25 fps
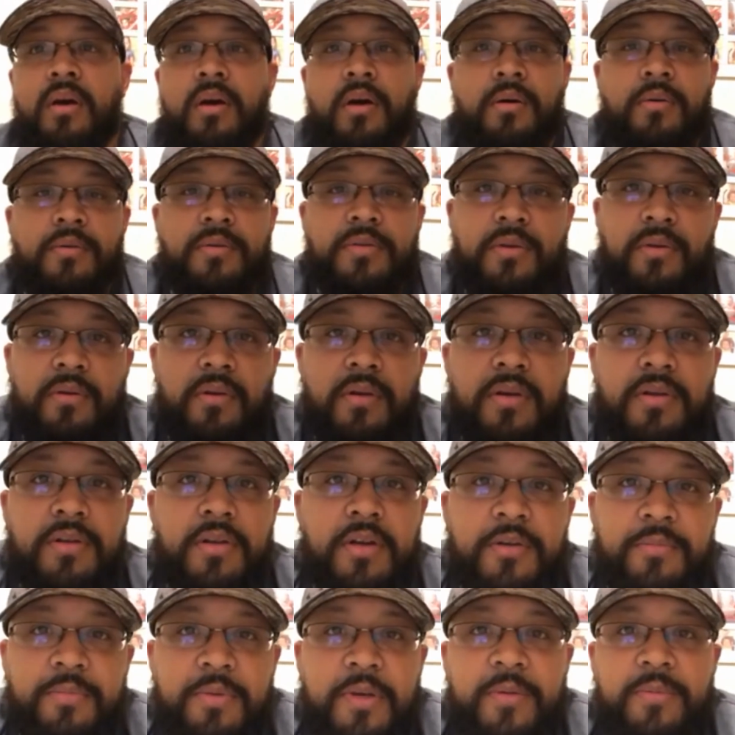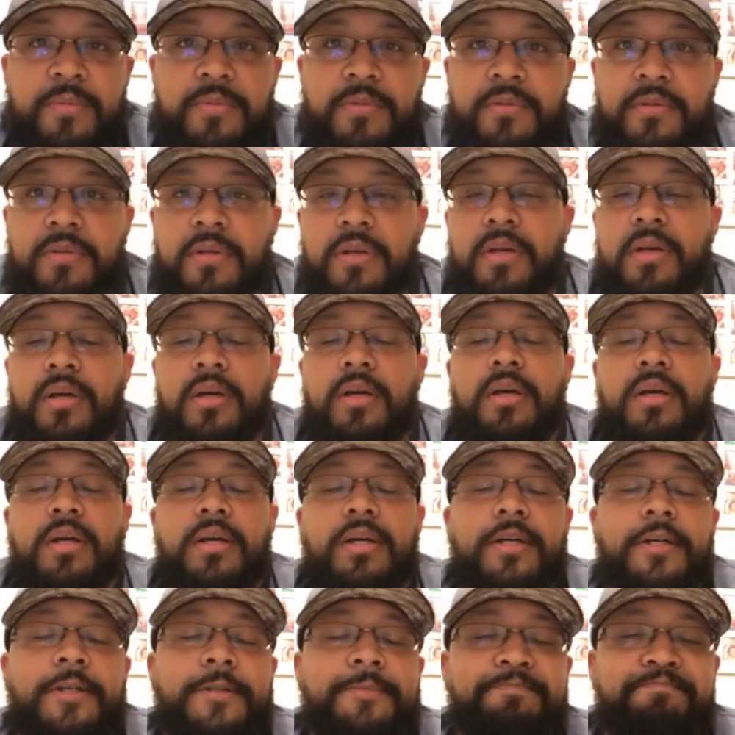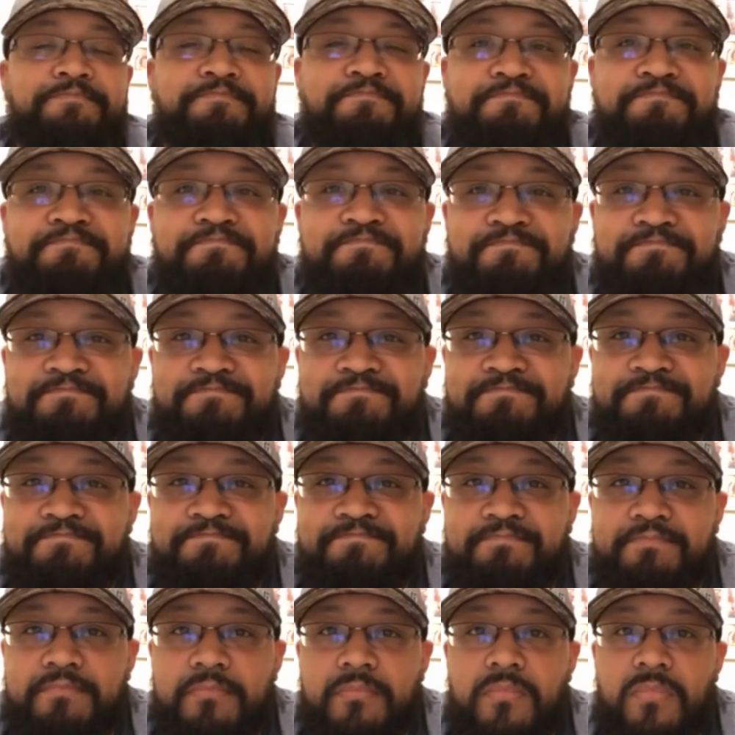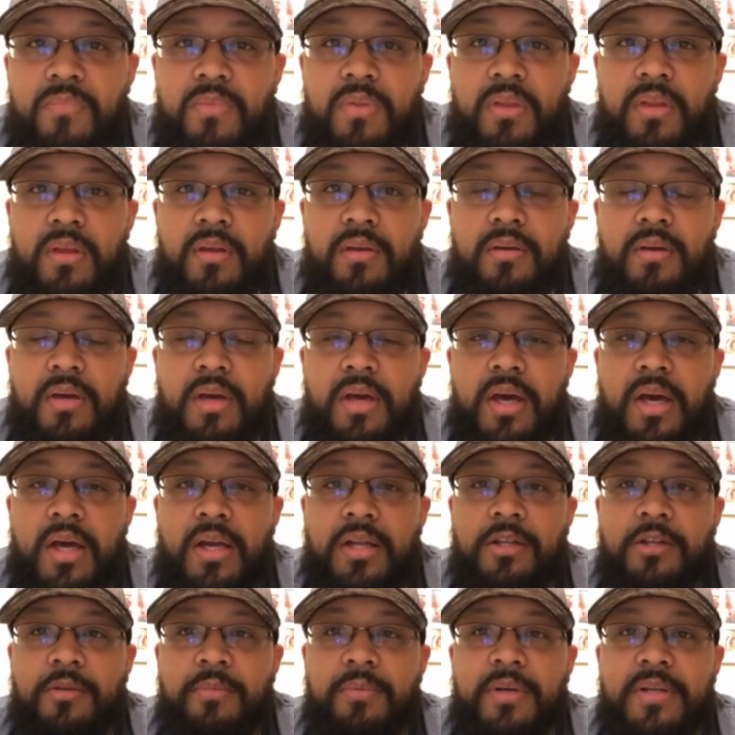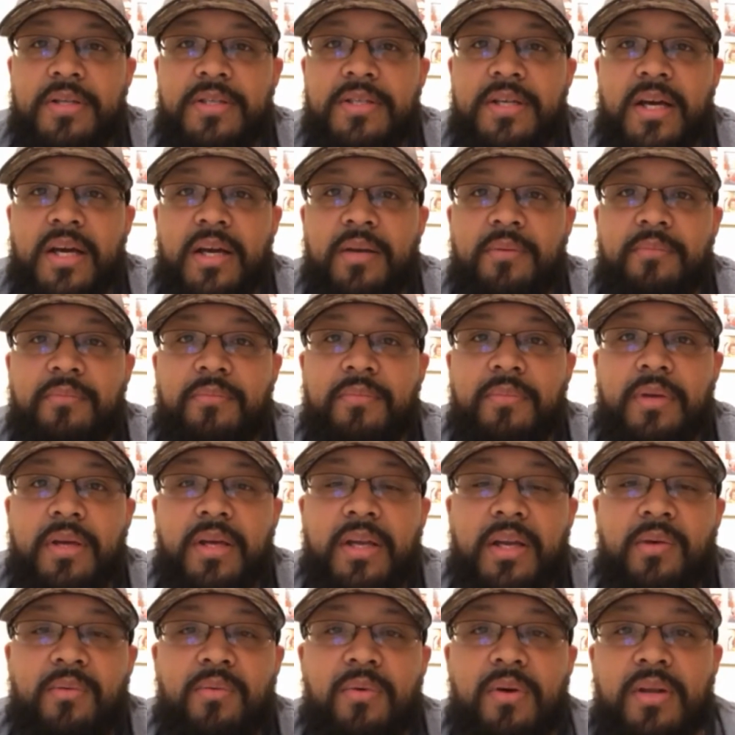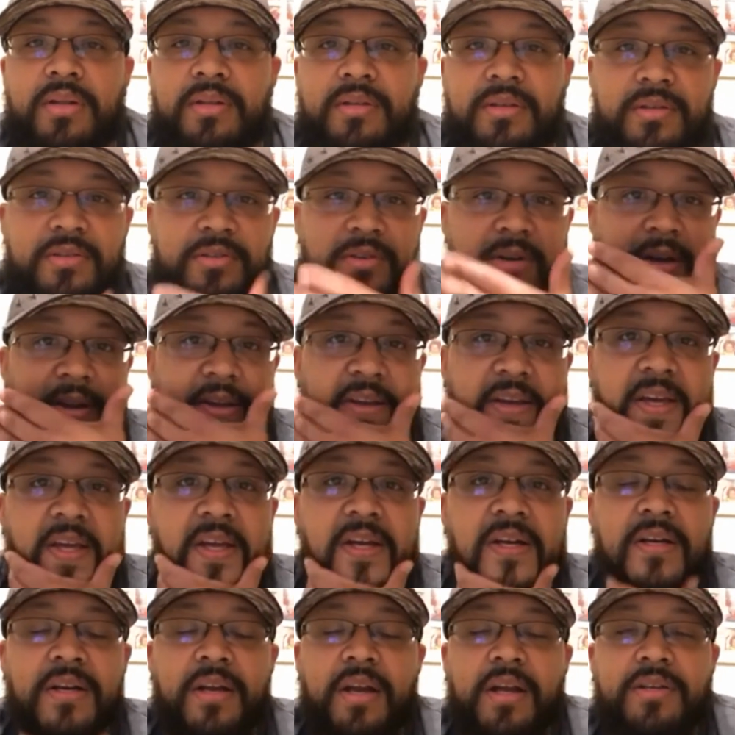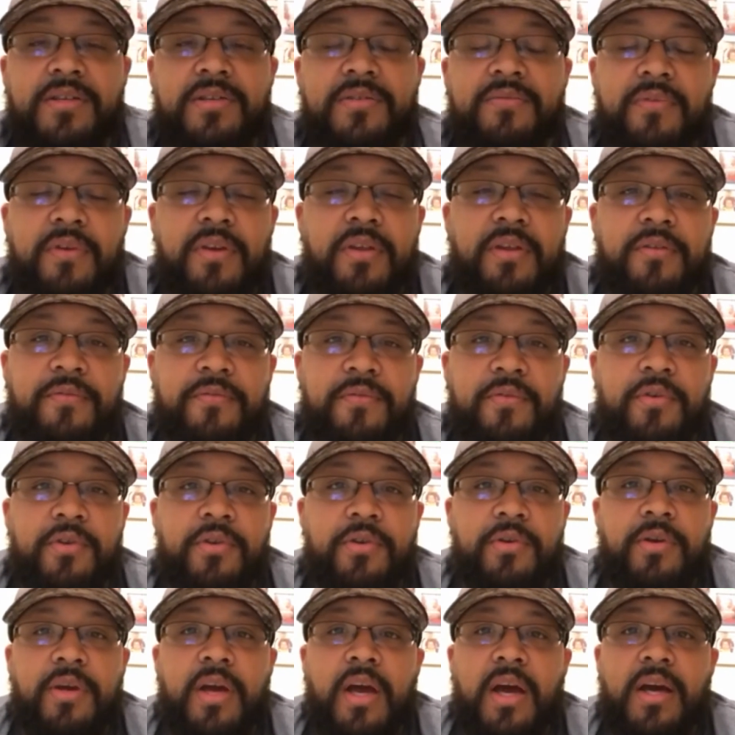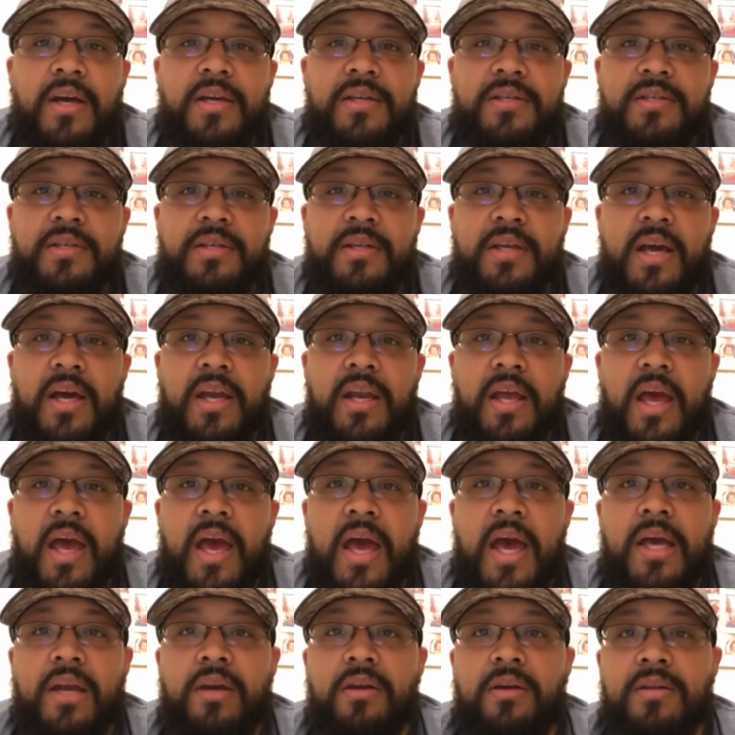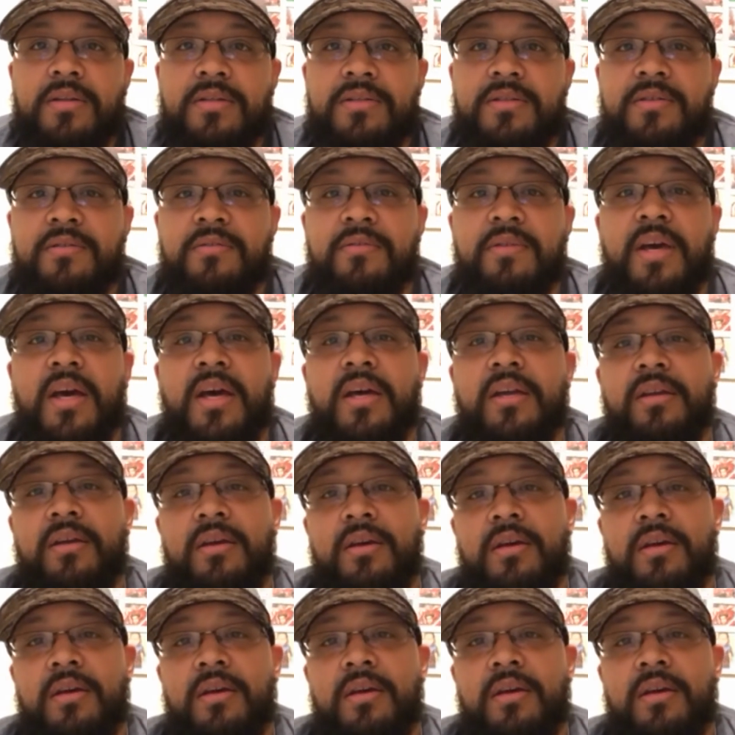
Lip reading: What's going on, young people? I had a little bit of time and I wanted to try and get in an extra video for you guys and kind of add on to that